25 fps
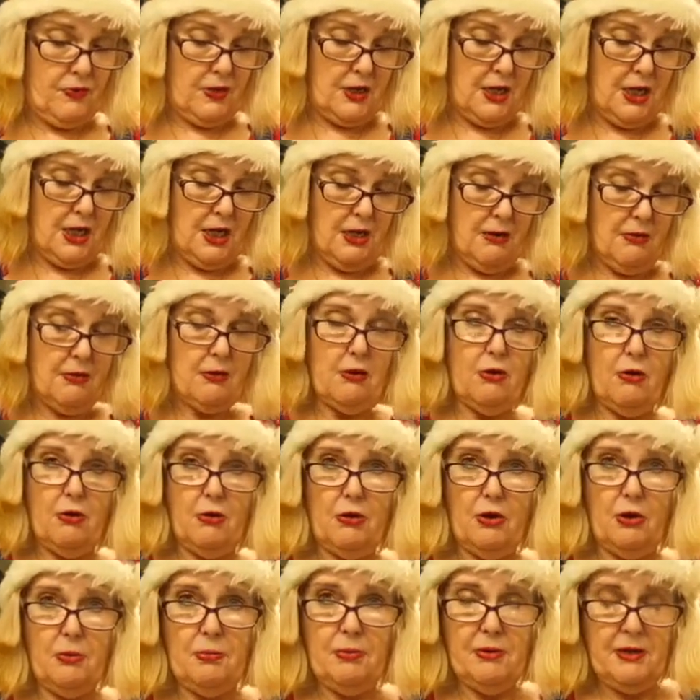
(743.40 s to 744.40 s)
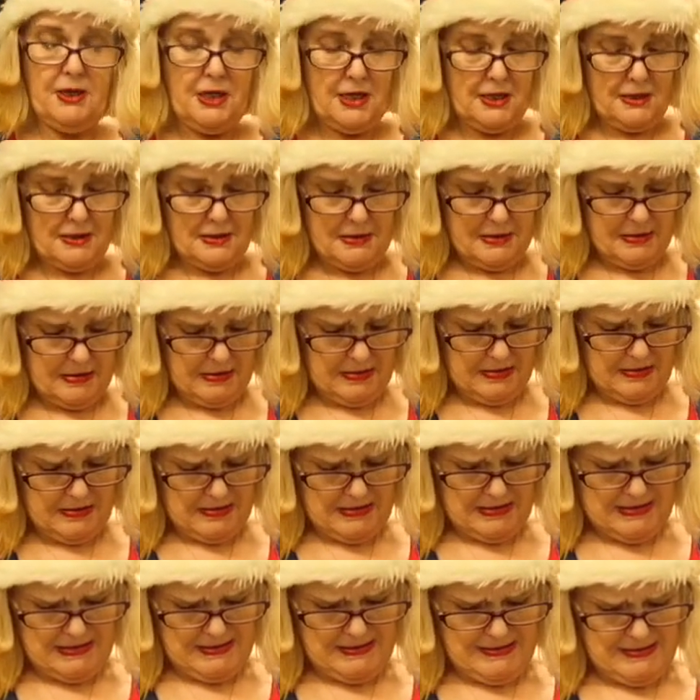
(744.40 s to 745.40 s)
Yeah, can't open it.
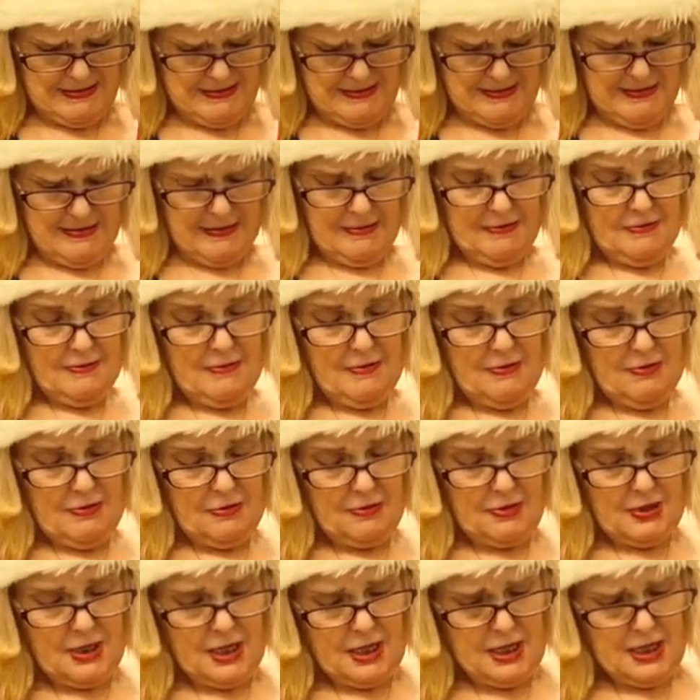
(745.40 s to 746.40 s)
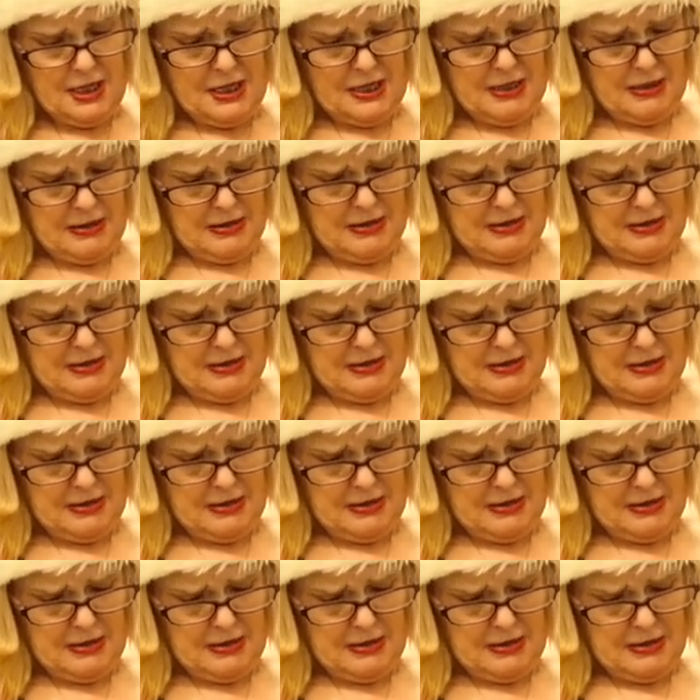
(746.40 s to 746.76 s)
Okay.